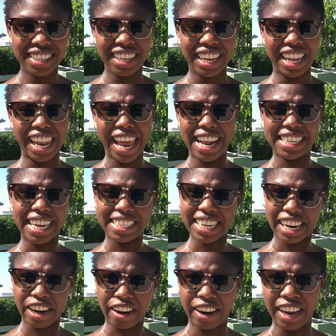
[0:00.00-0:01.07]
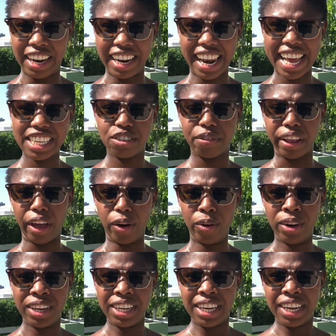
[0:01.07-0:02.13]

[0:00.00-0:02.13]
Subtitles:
And as I said in the last video,